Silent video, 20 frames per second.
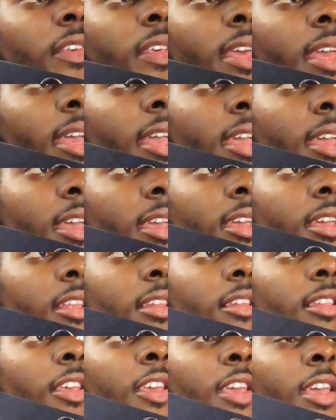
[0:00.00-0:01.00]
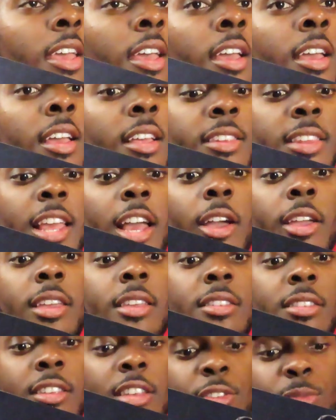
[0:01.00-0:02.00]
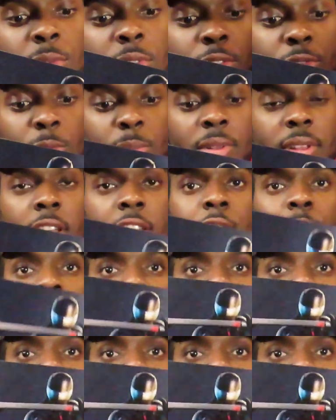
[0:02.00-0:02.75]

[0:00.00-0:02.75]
and now he this one is replaced